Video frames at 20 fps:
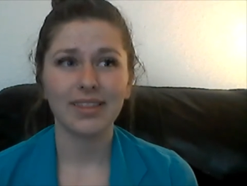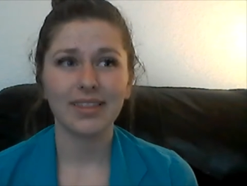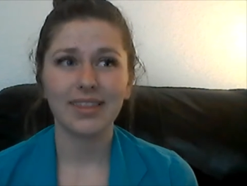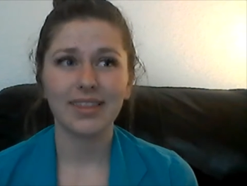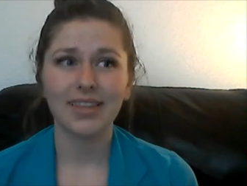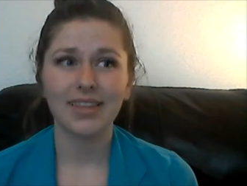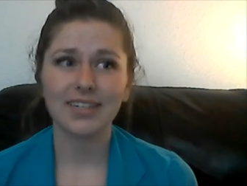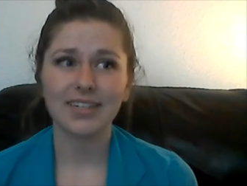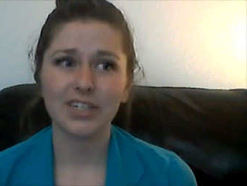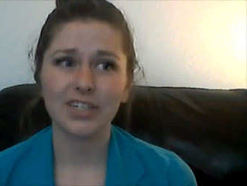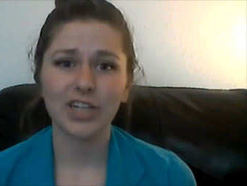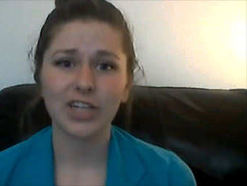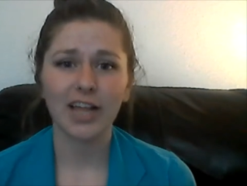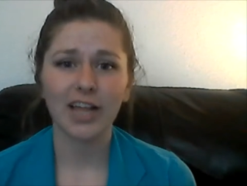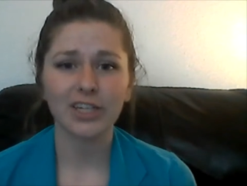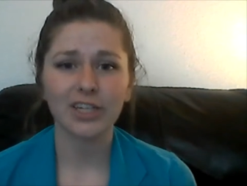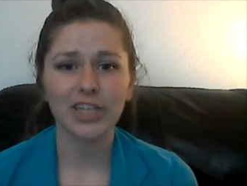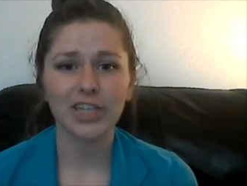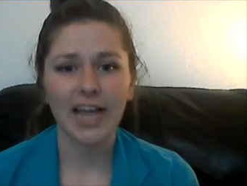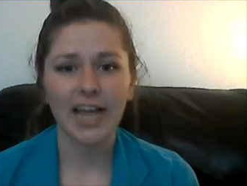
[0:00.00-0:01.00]
this
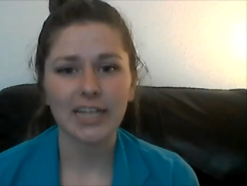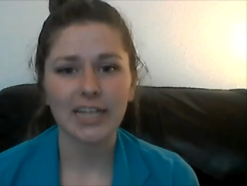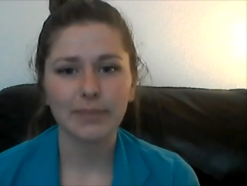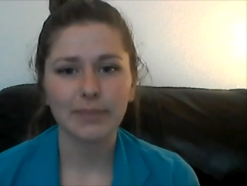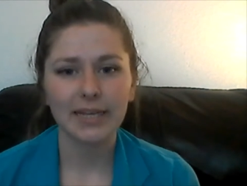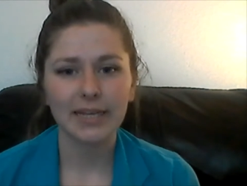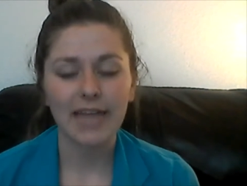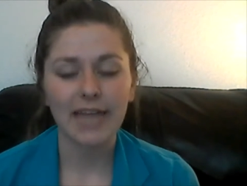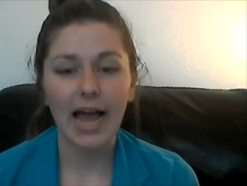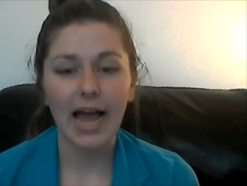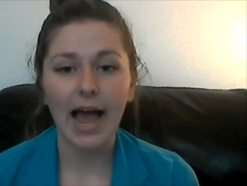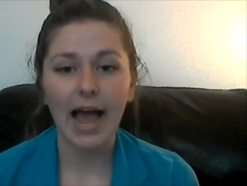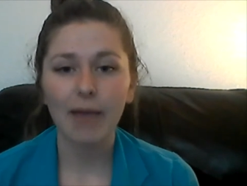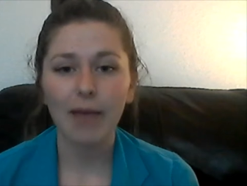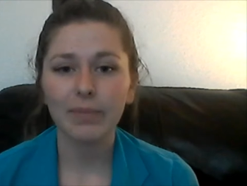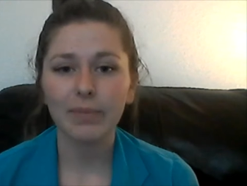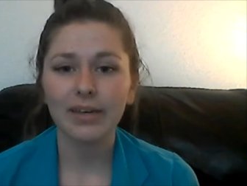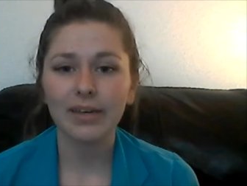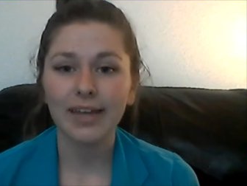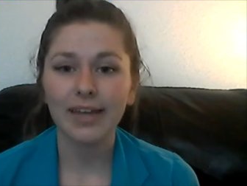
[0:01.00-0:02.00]
challenging aspect that
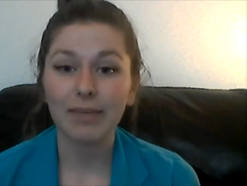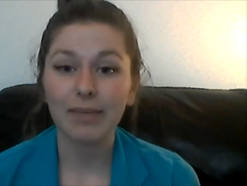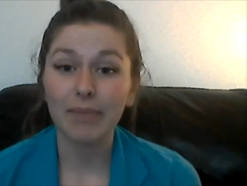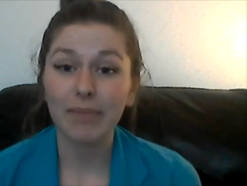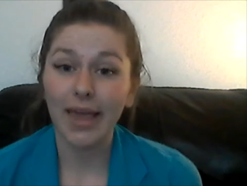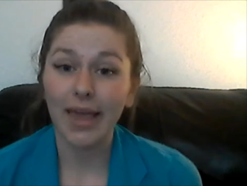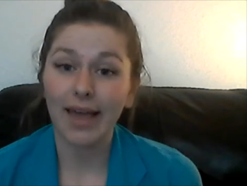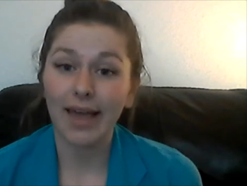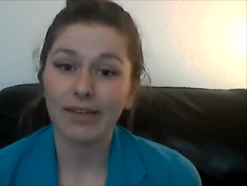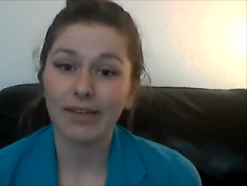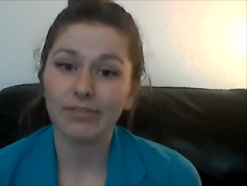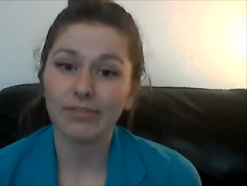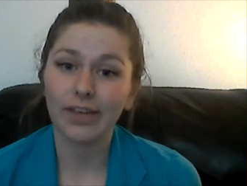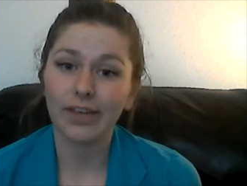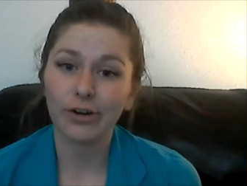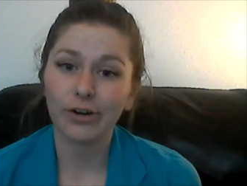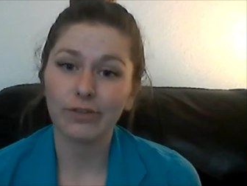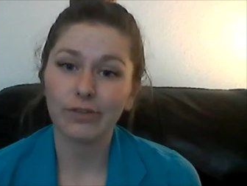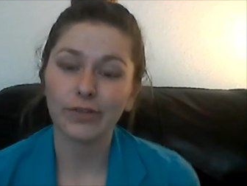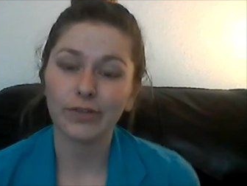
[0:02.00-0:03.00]
happened, it may have
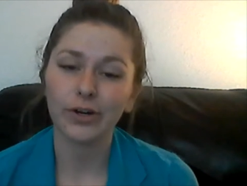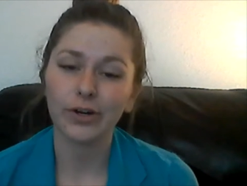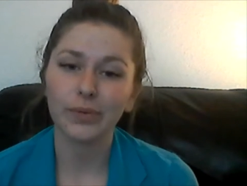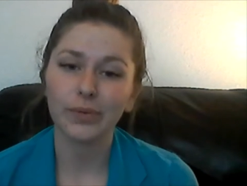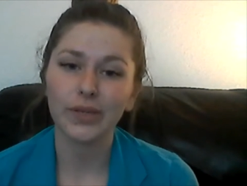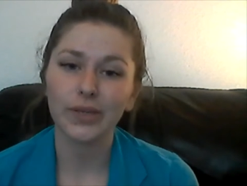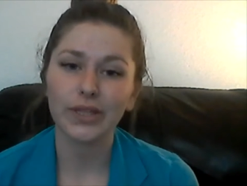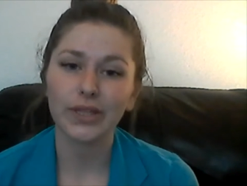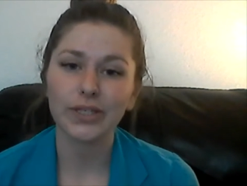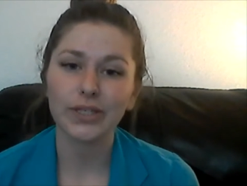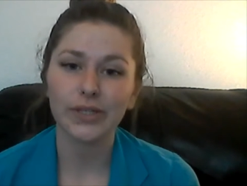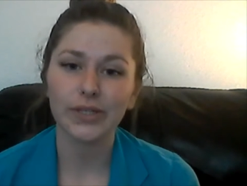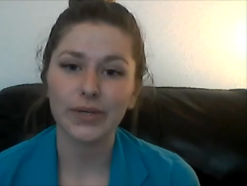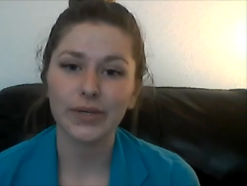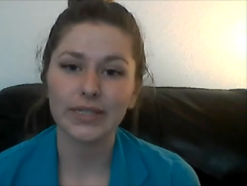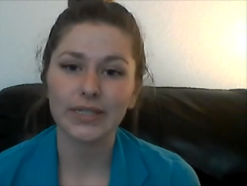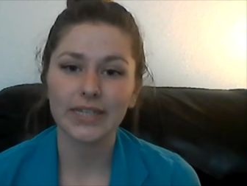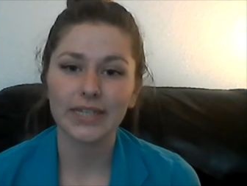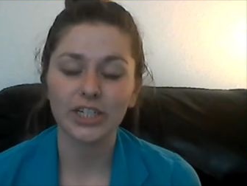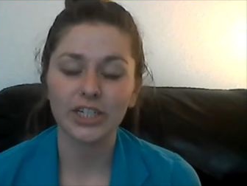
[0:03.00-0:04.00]
interfered with the
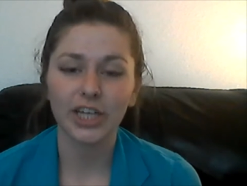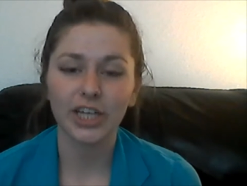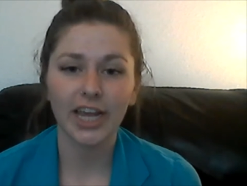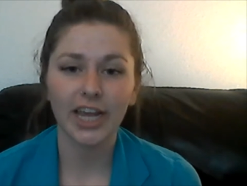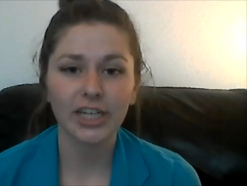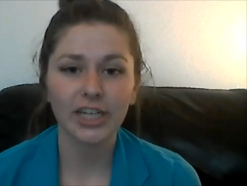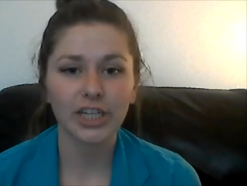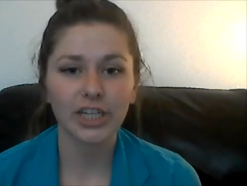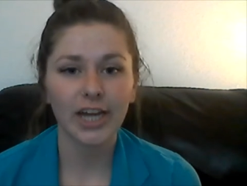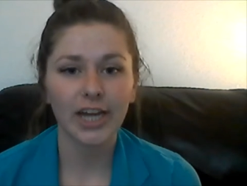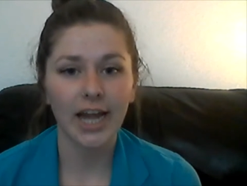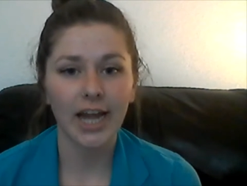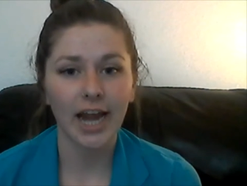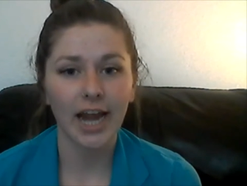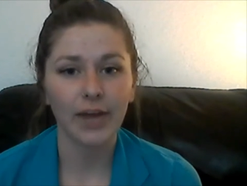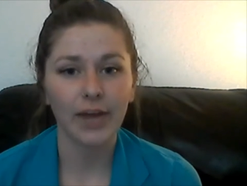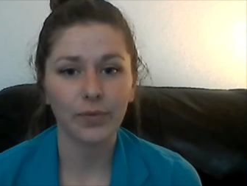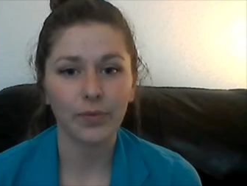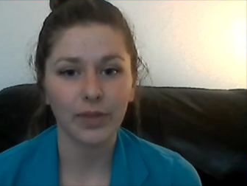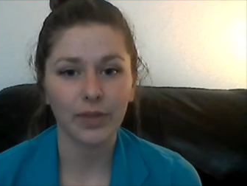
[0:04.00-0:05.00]
student's education, and
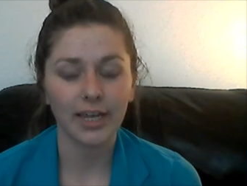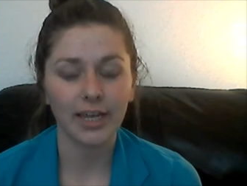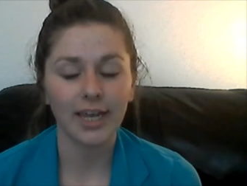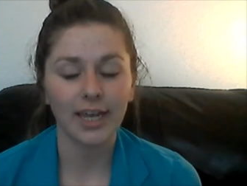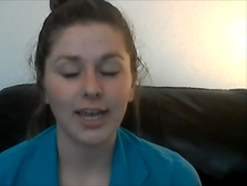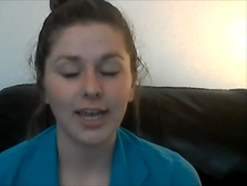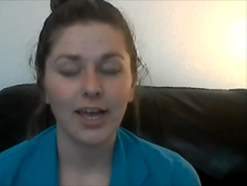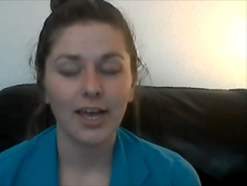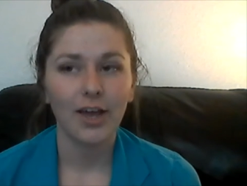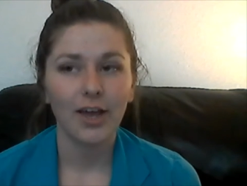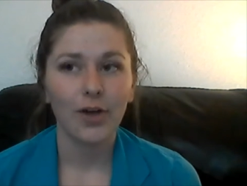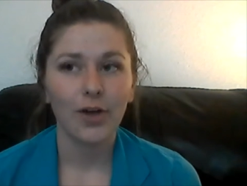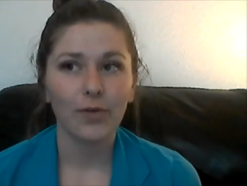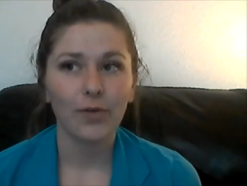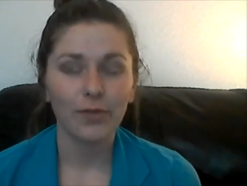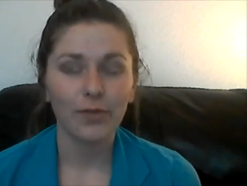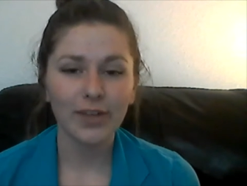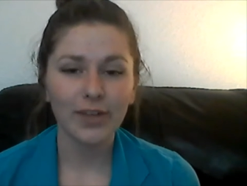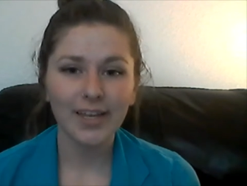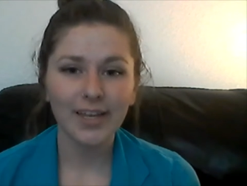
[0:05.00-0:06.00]
I really,
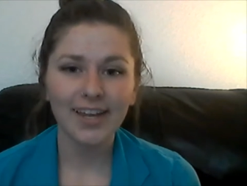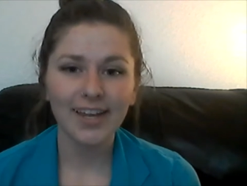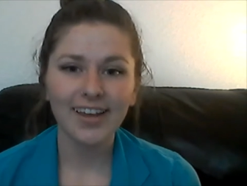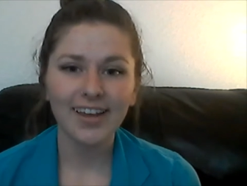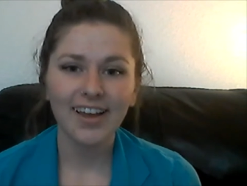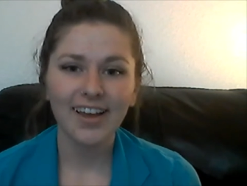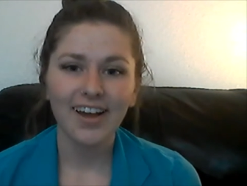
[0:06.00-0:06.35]
really